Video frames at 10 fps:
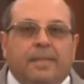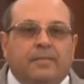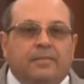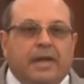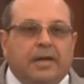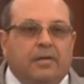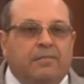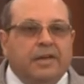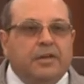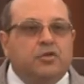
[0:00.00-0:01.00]
we had a
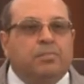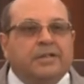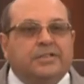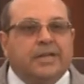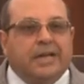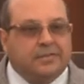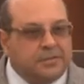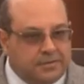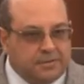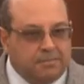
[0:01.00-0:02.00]
village panchayat
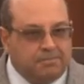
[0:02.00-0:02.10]
system,